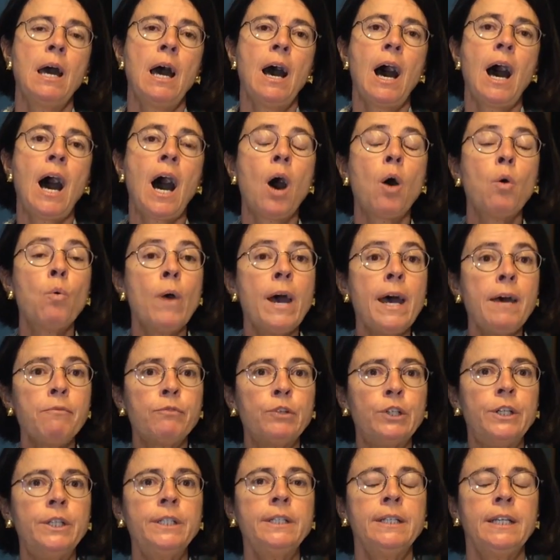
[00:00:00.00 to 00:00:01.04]

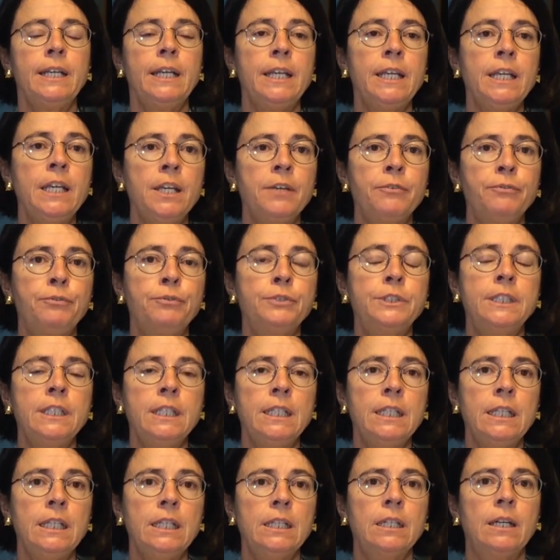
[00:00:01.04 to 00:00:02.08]
However, if
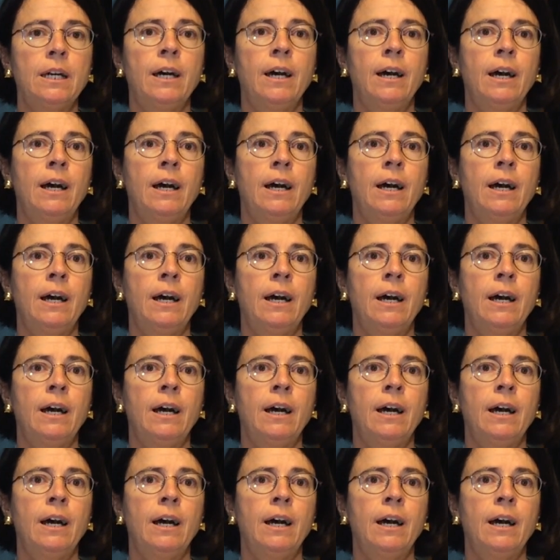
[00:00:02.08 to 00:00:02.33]
the